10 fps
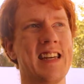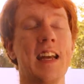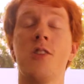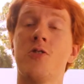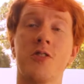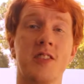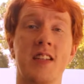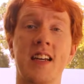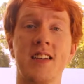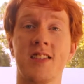an
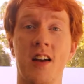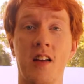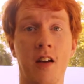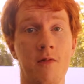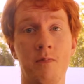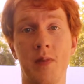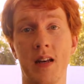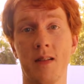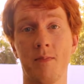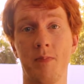interesting study of
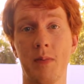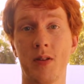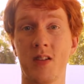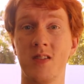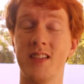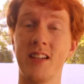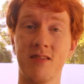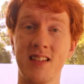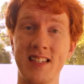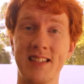biblical
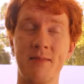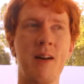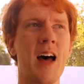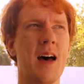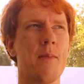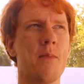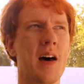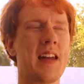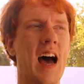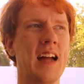literalism,
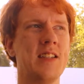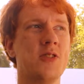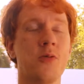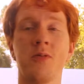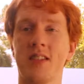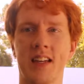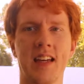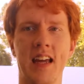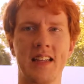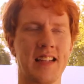but I don't
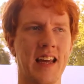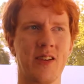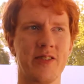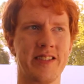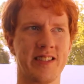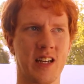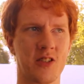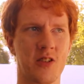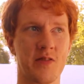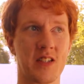think it's a good
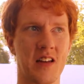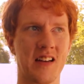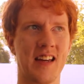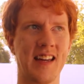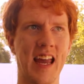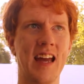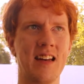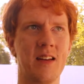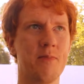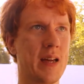dissection of Sonic
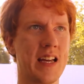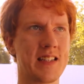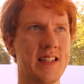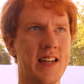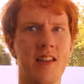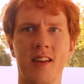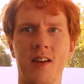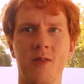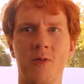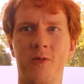canon because
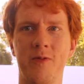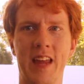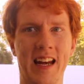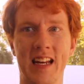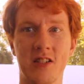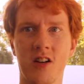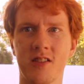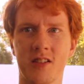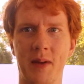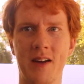nothing that he
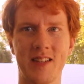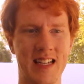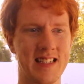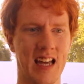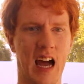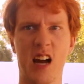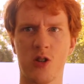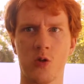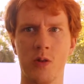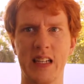talks about is
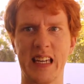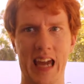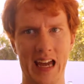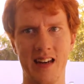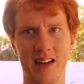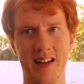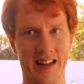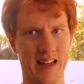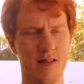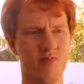actually canon
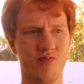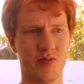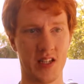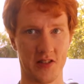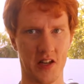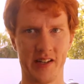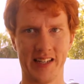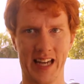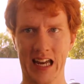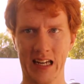in the
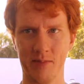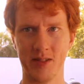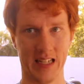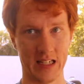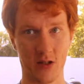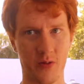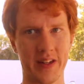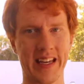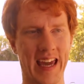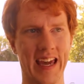Sonic games. It's
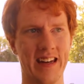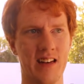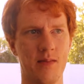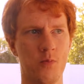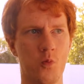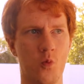only canon